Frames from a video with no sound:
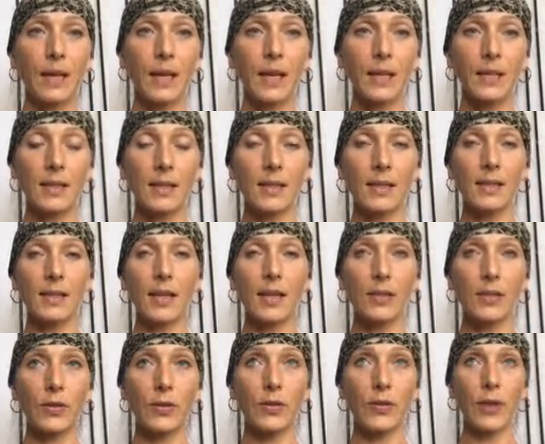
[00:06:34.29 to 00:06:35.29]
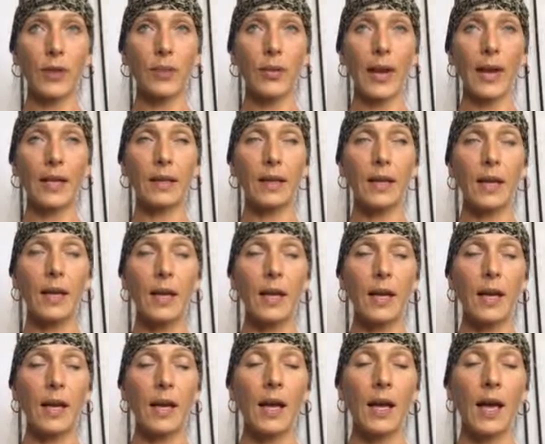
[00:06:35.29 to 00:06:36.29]
and it's in the center of your brain.
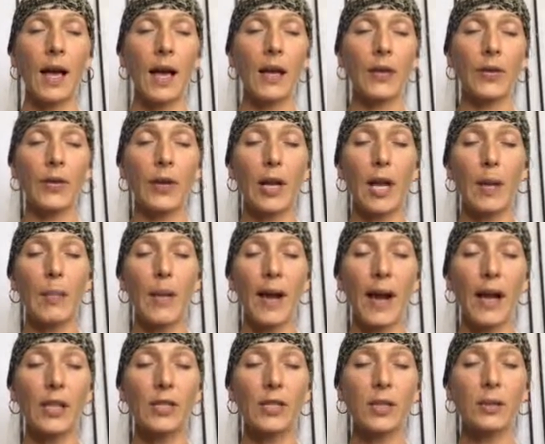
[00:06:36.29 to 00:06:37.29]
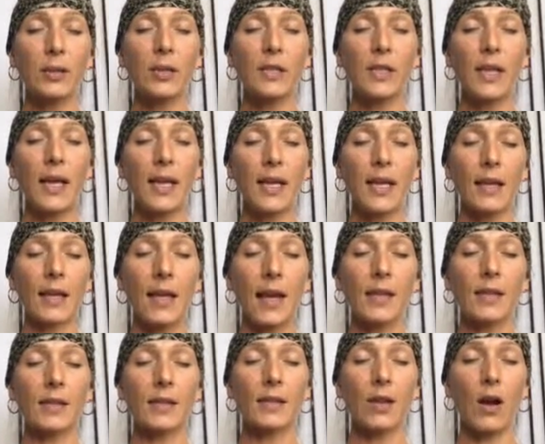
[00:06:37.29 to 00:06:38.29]
And you're going to imagine taking
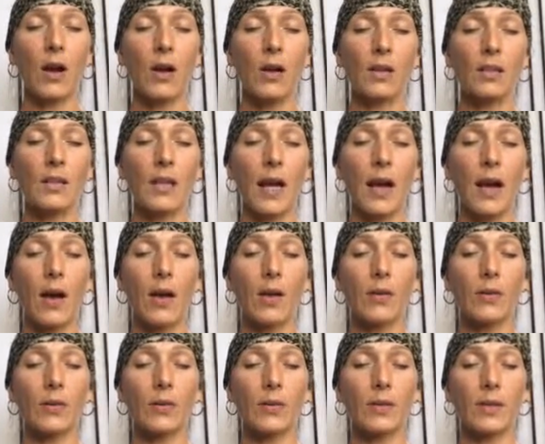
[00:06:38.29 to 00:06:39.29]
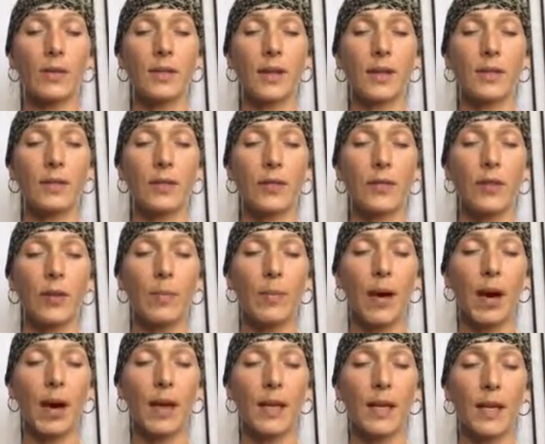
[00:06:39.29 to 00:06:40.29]
that star down through the center of your
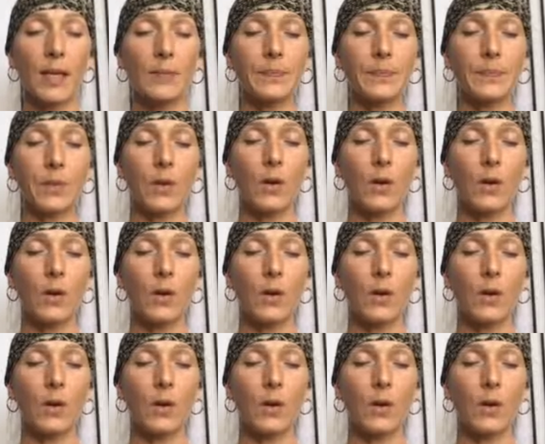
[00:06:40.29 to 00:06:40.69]
body,